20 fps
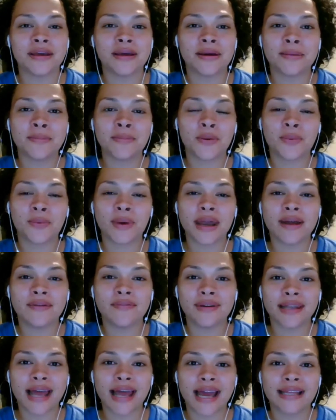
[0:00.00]
them or
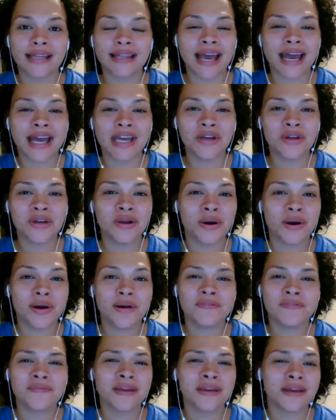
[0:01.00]
whatever like that you
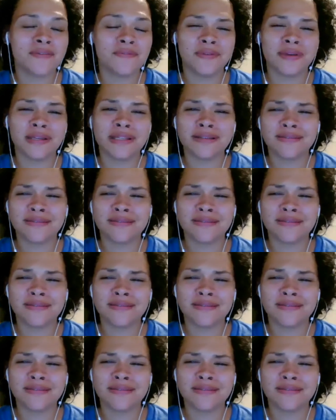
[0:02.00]
know if if